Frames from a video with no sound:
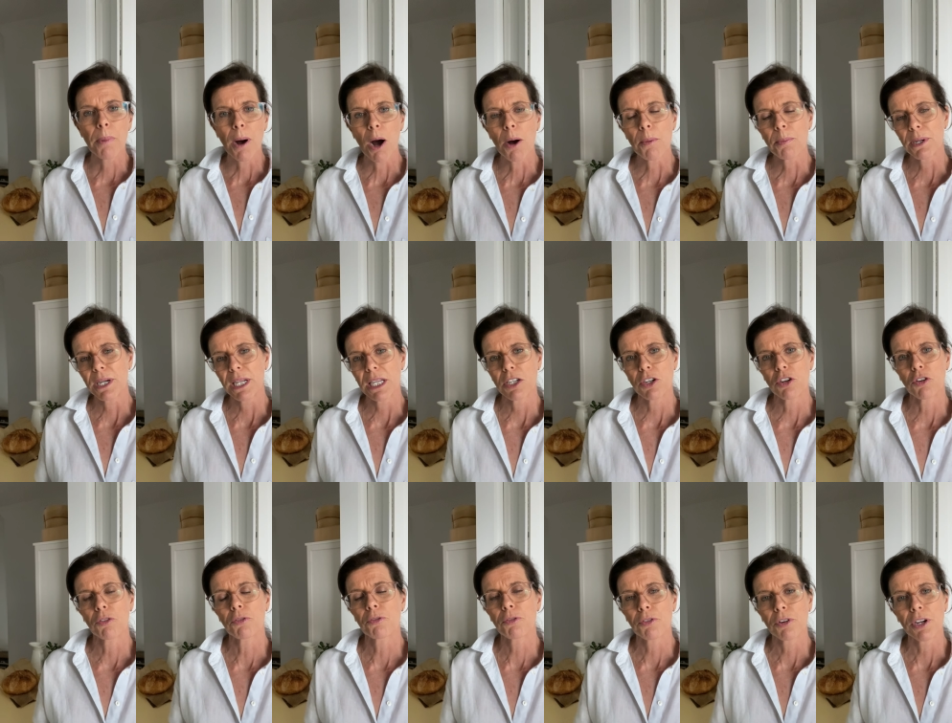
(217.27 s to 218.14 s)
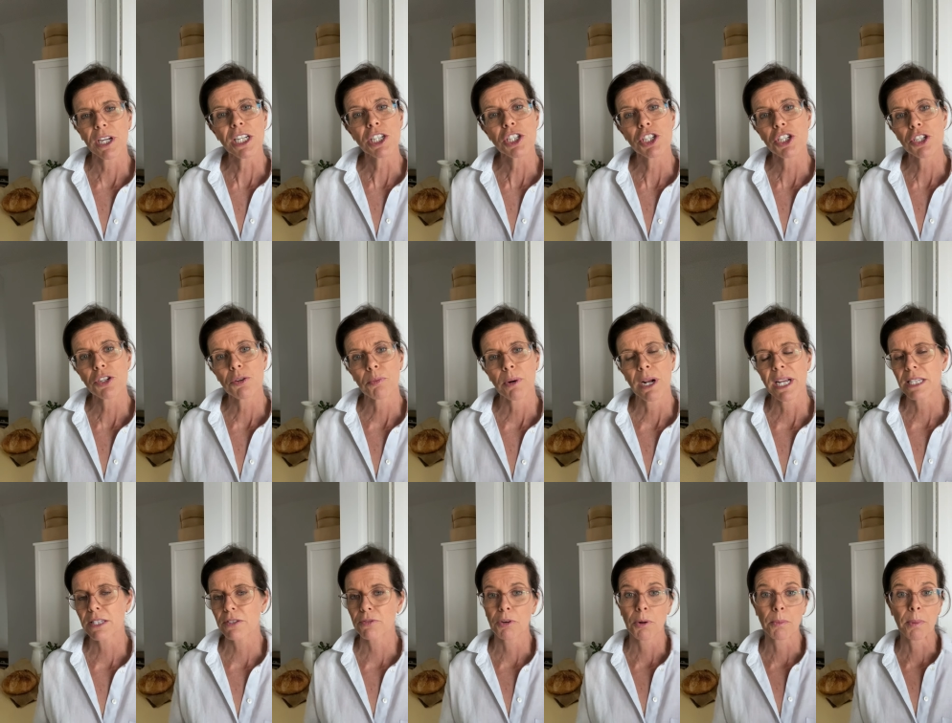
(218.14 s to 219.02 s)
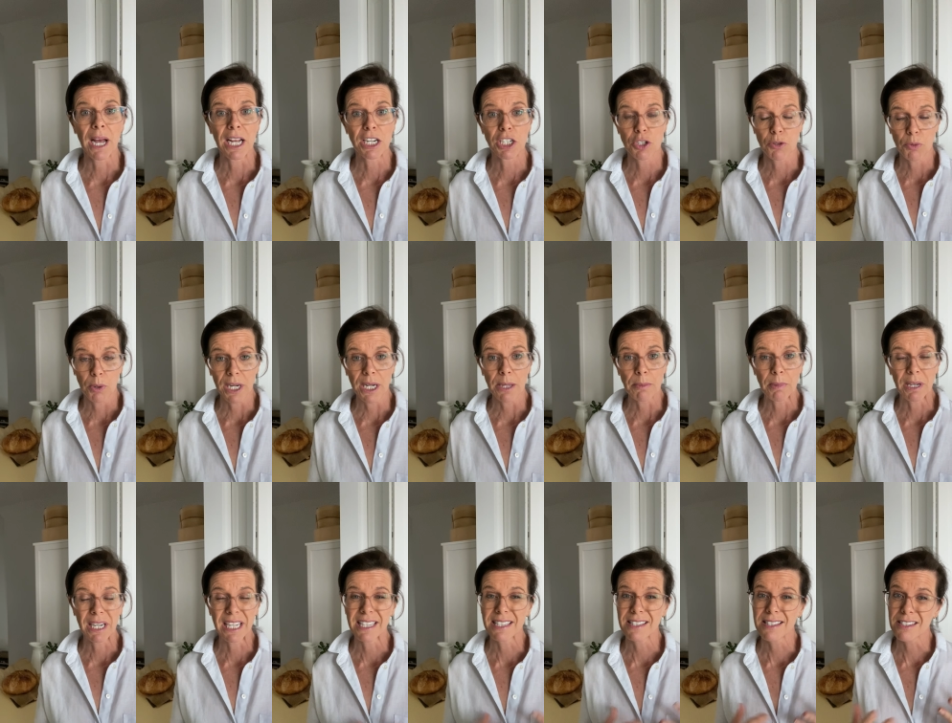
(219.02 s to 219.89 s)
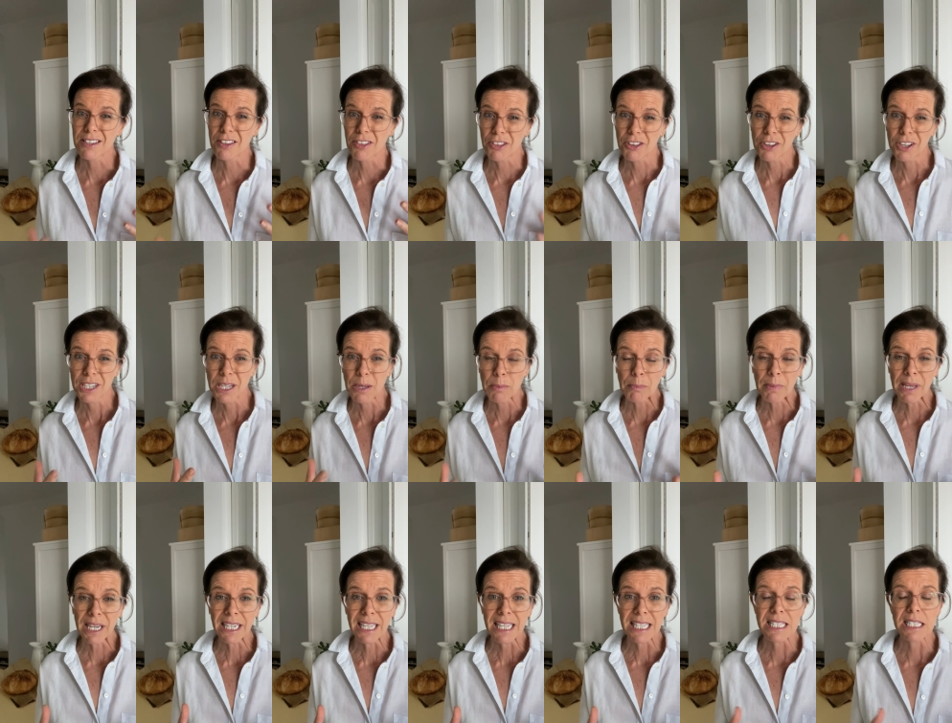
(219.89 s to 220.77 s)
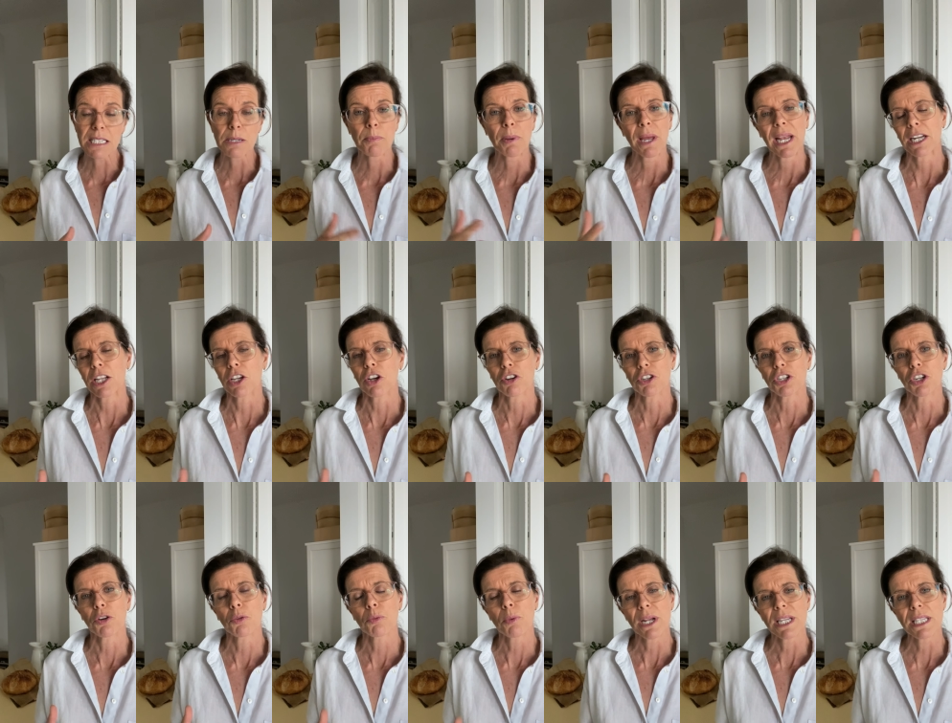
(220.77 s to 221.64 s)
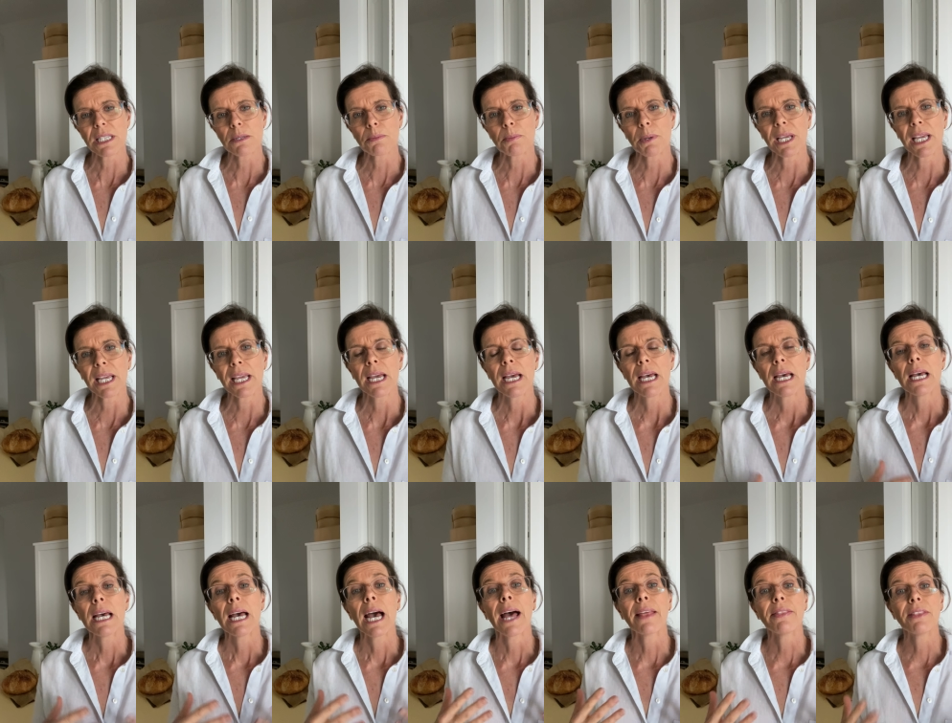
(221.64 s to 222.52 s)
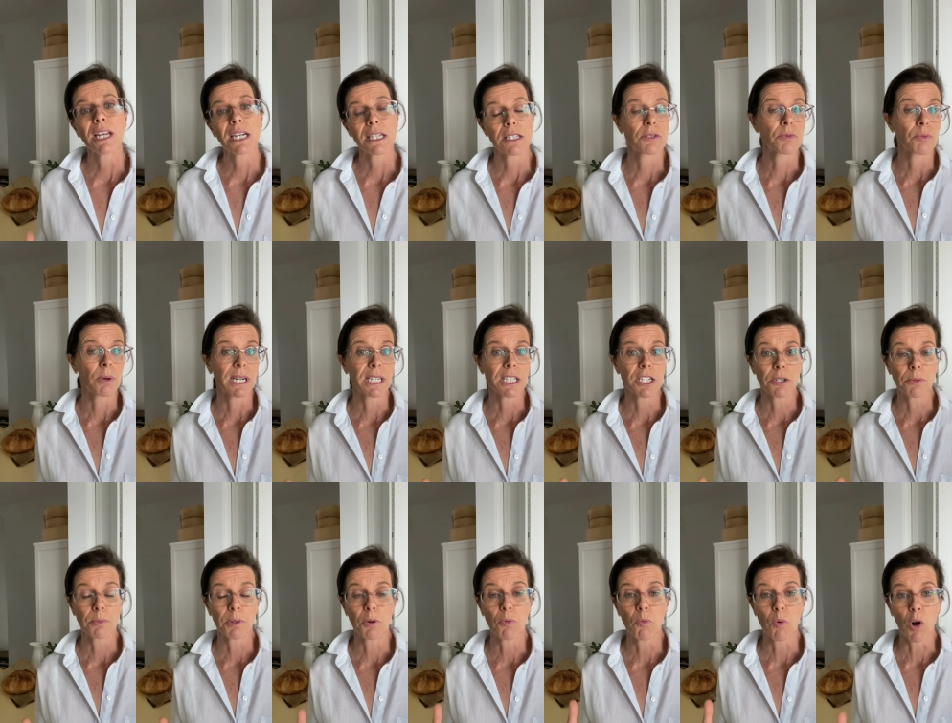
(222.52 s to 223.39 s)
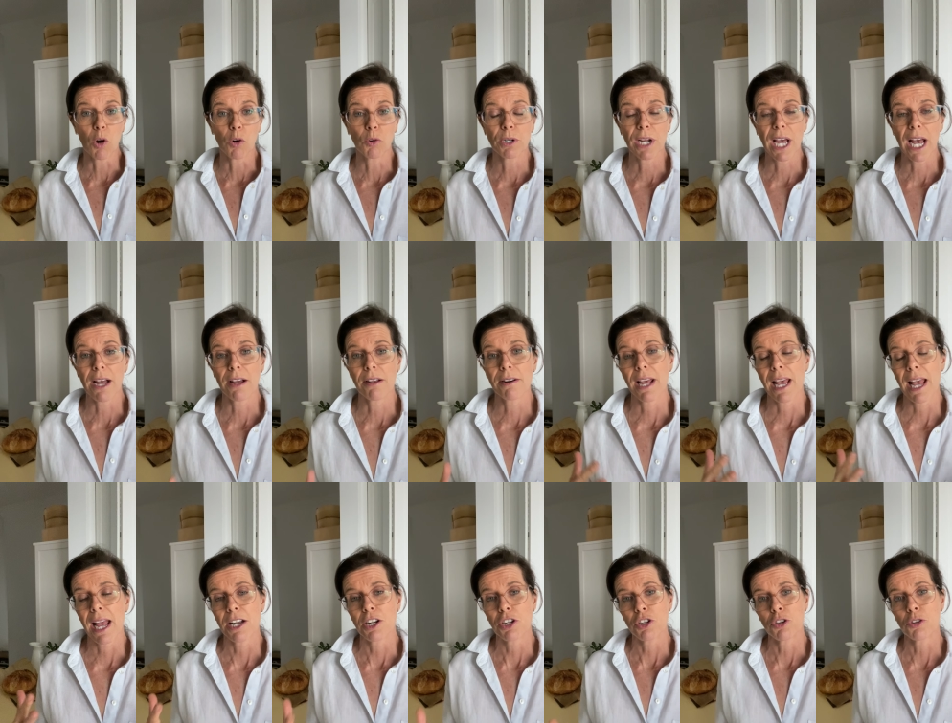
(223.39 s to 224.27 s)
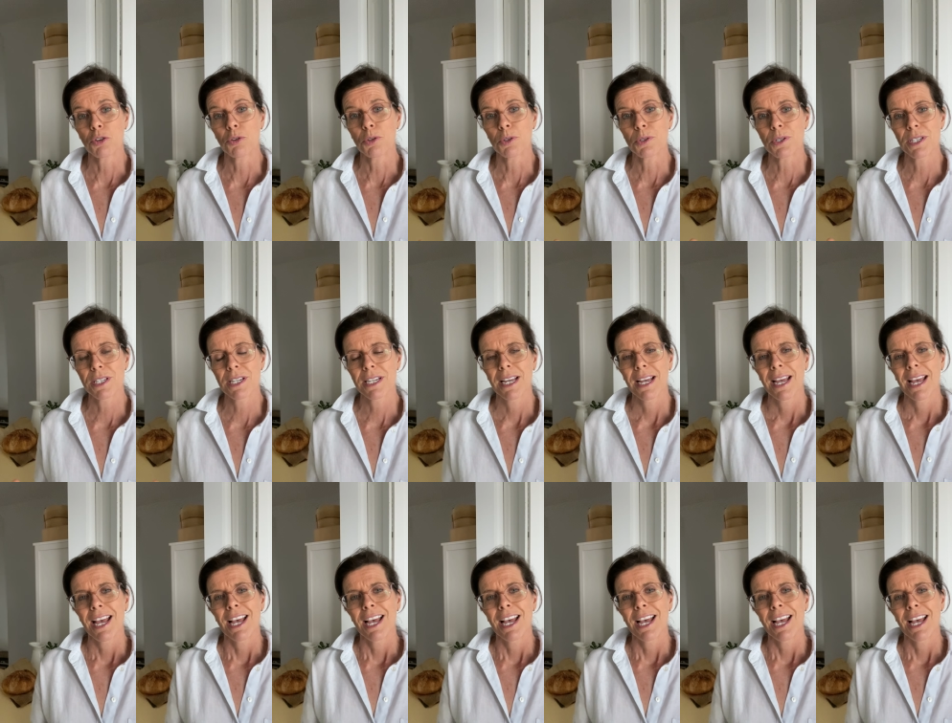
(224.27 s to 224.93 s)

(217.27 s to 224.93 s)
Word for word: Pop it in your fridge to rest for about 20 minutes to 30 minutes, depending on your recipe, and then it's ready to be rolled out and used.